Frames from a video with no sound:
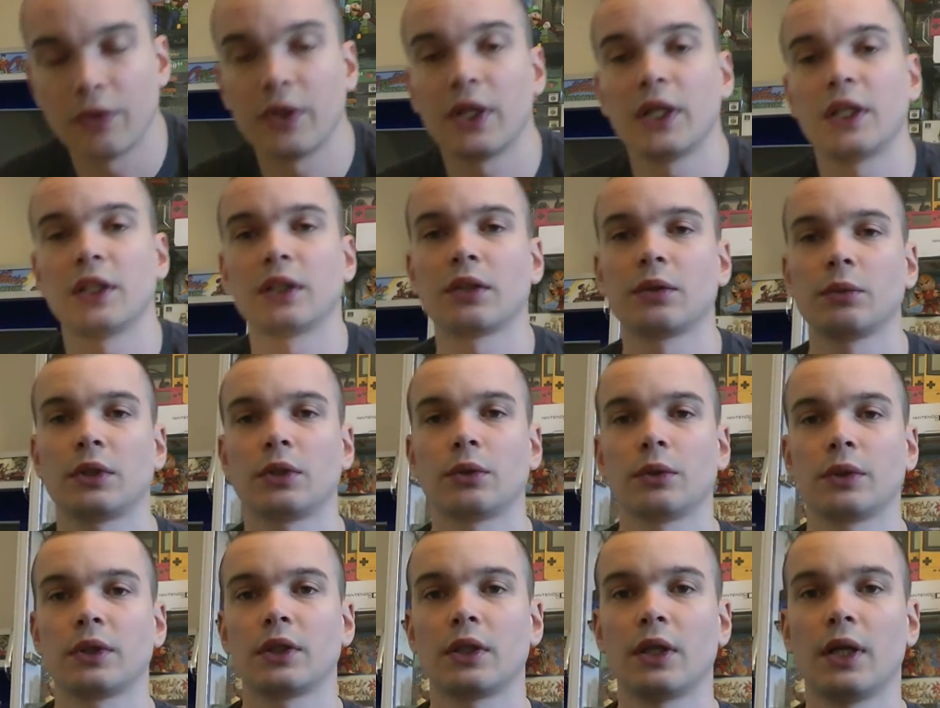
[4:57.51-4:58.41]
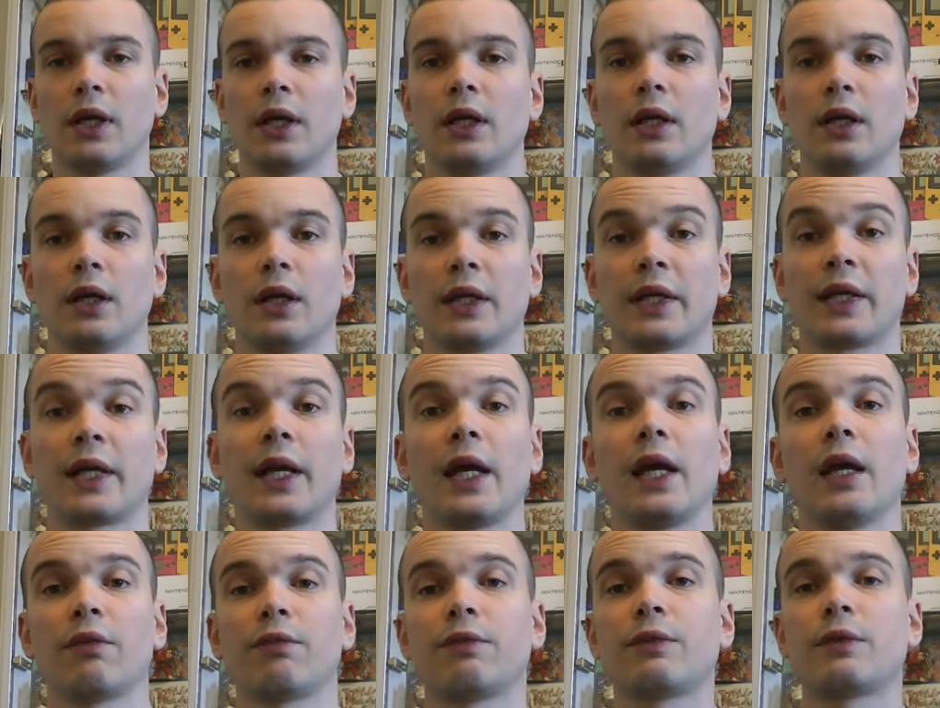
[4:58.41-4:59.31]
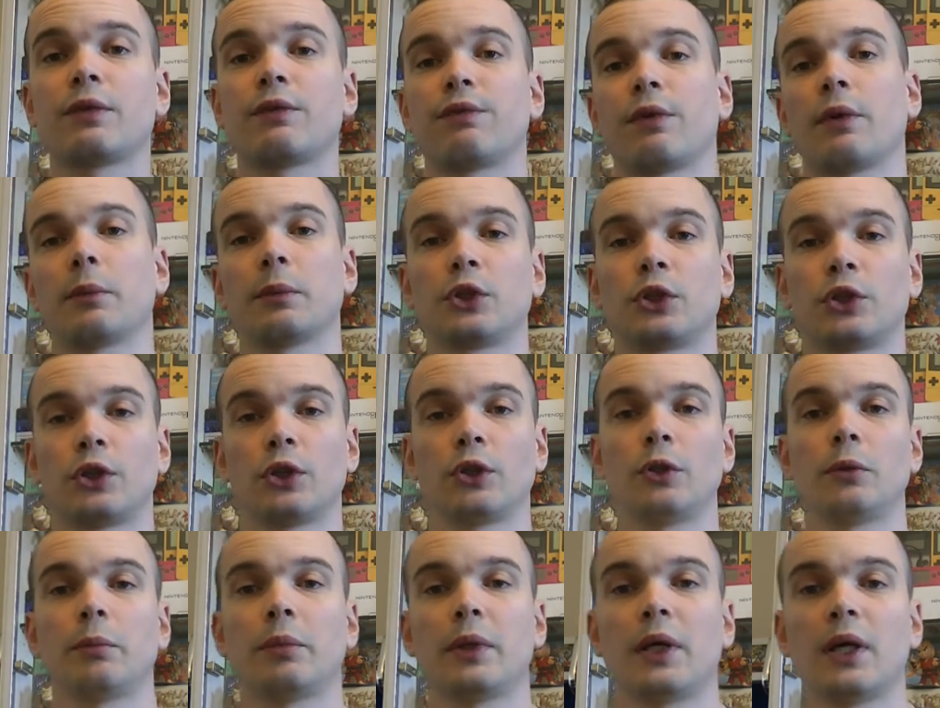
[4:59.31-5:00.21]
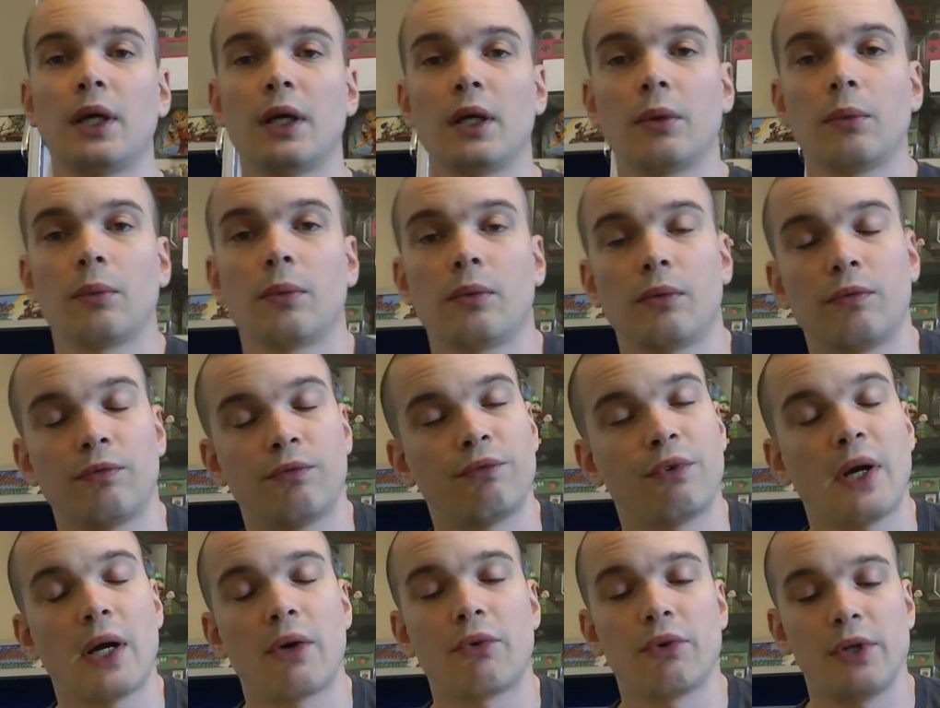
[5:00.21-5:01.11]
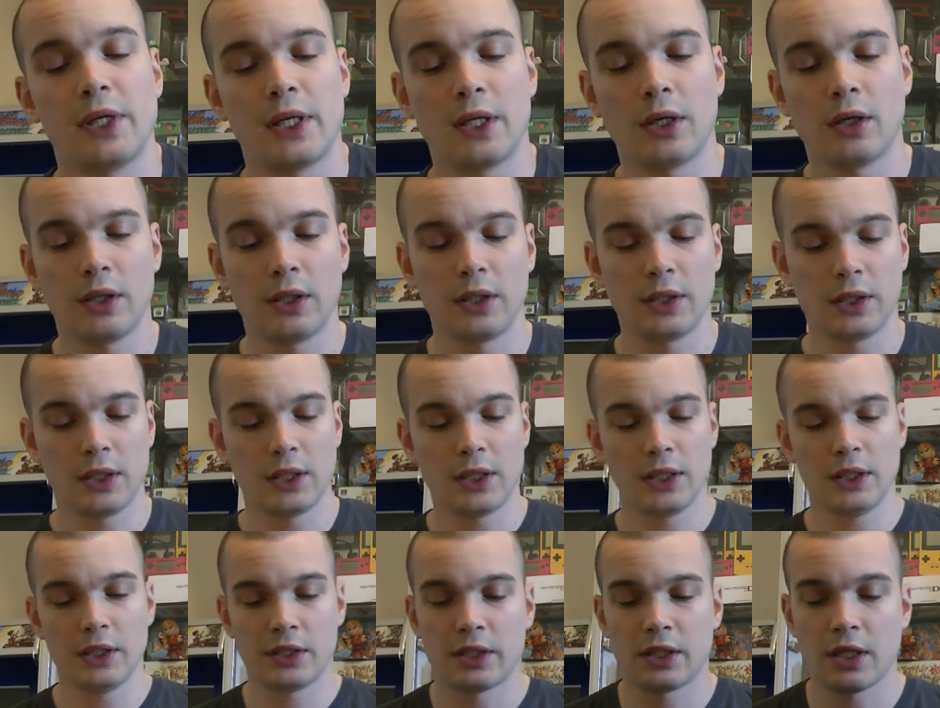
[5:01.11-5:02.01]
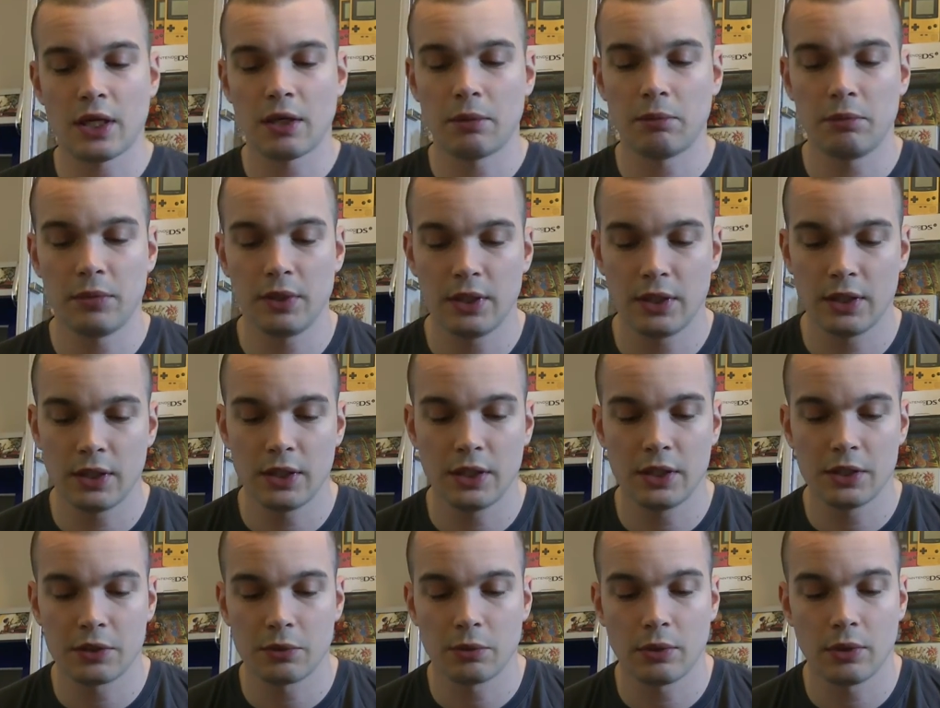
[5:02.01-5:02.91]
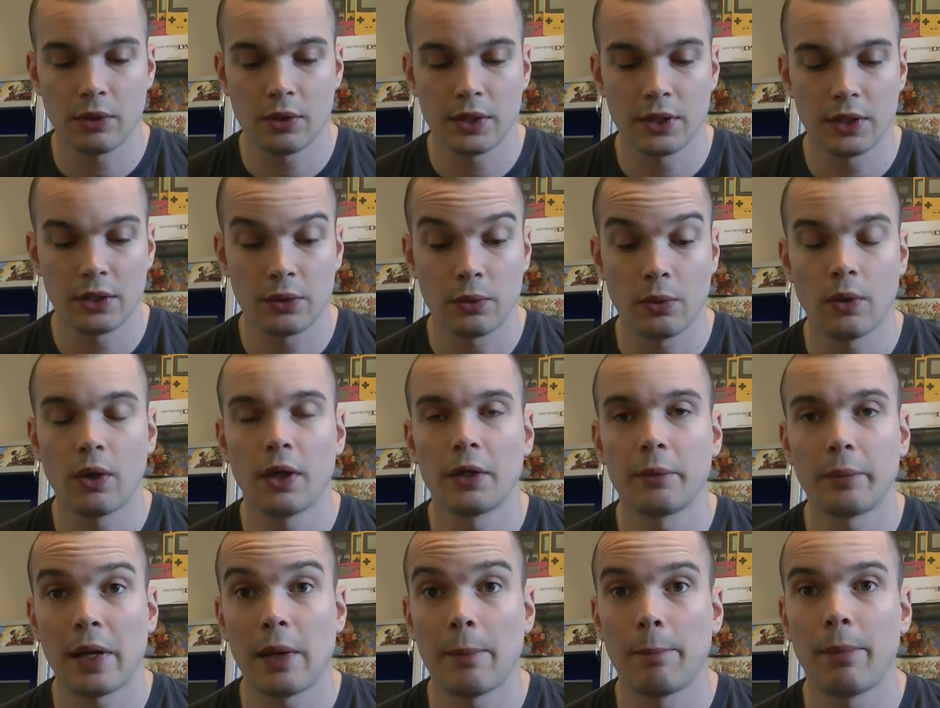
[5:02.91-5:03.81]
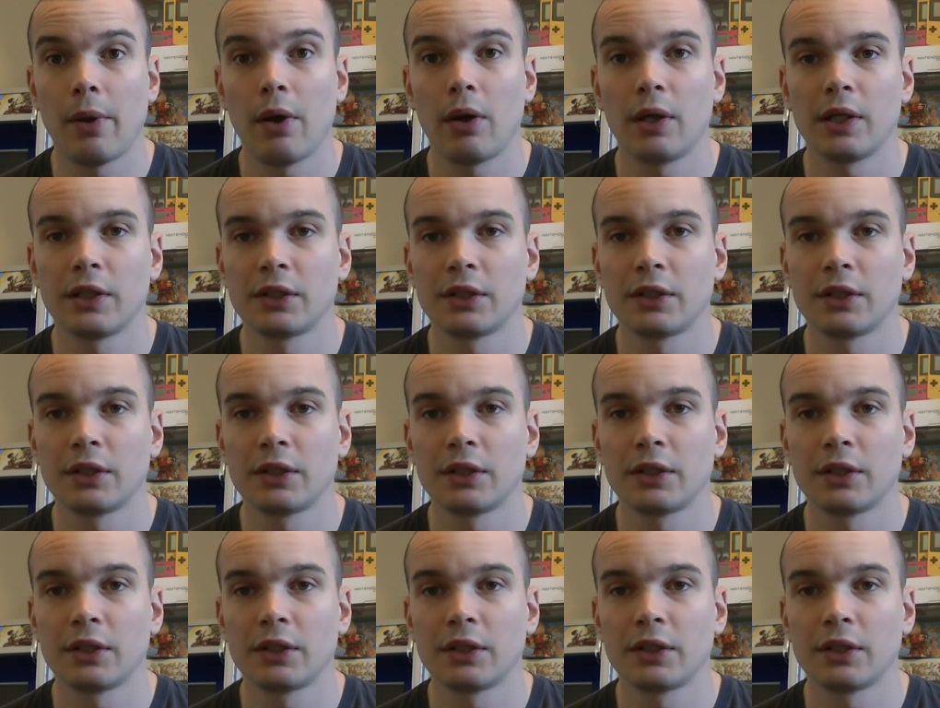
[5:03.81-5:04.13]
these, which was a gift from a tuber. Very kindly sent me these when I inquired about buying